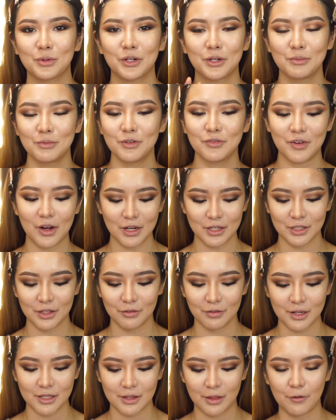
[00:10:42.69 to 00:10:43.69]
We're going to move on to
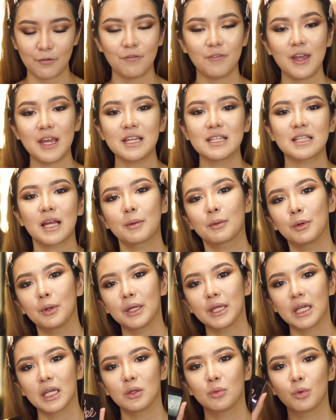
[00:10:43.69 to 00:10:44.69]
the rest of the face. I'm
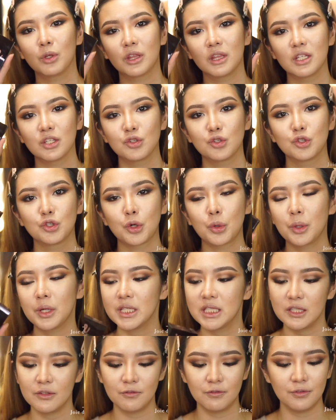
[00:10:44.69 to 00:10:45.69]
going in with this
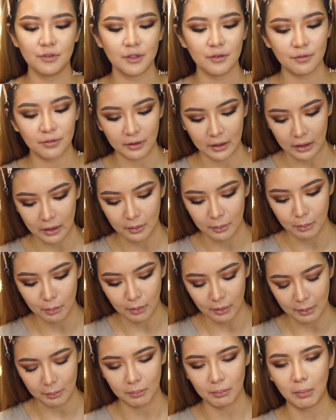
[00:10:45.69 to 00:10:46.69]
Joie de Vivre,
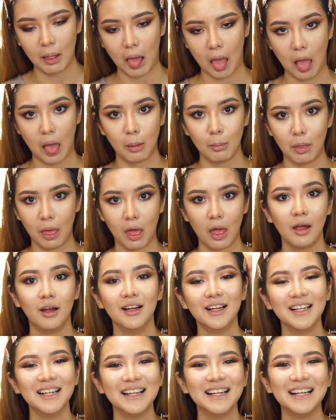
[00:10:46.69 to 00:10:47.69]
blah, blah, blah.
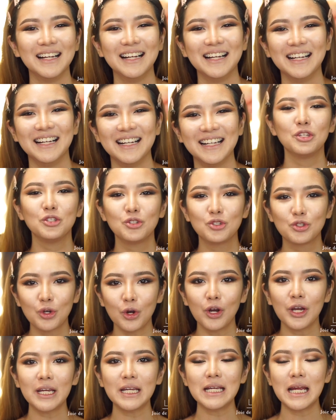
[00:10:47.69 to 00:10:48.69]

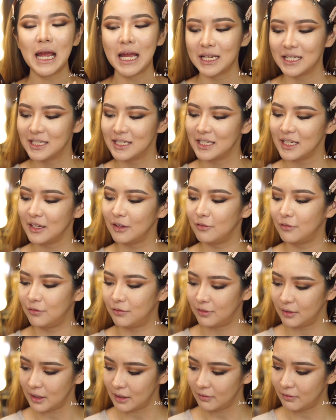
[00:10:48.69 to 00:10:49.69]
Joie de
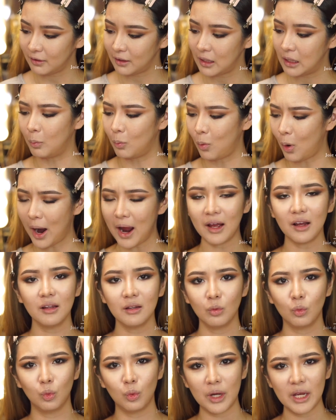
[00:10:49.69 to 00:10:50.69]
Vivre
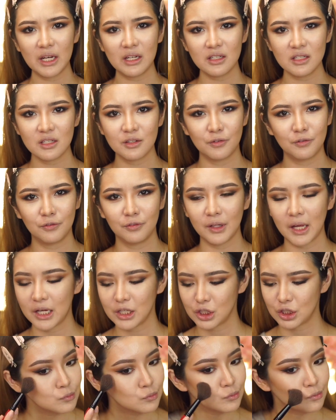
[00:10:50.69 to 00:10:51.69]

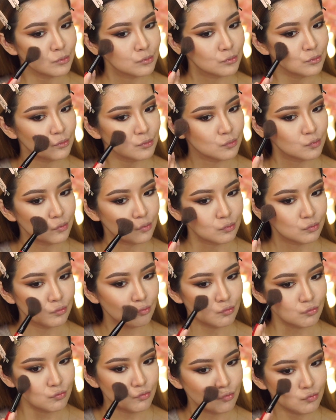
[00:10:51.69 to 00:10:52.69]
Windflush, oh my
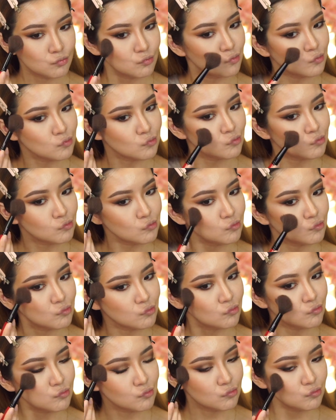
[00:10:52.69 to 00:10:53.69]
gosh,
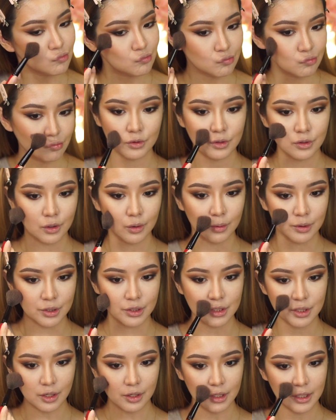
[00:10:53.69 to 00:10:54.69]
Windflush blush. So we're
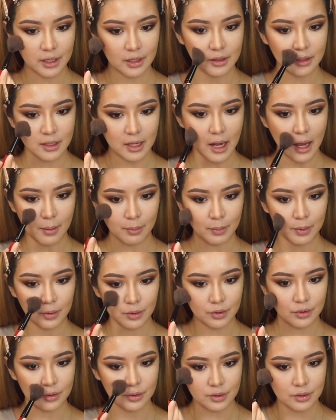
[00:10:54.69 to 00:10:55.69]
starting at the
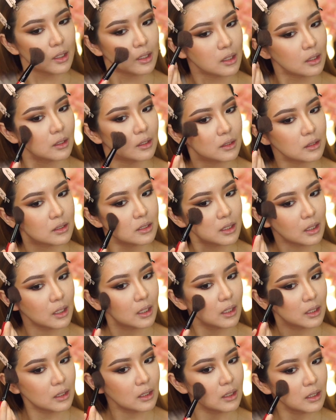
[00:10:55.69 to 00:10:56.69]
apples and then
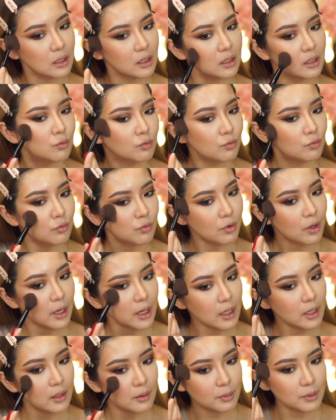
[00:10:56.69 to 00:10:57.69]
taking it
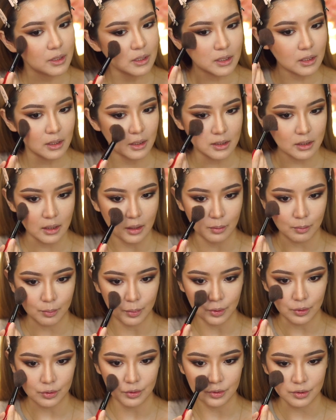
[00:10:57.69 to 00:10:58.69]
right up into the
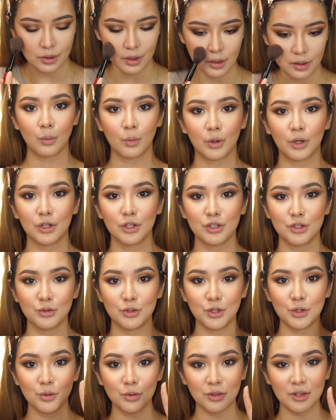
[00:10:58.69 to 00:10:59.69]
temples. We're gonna do
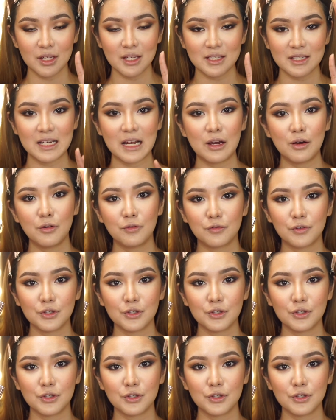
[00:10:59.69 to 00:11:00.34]
two things now.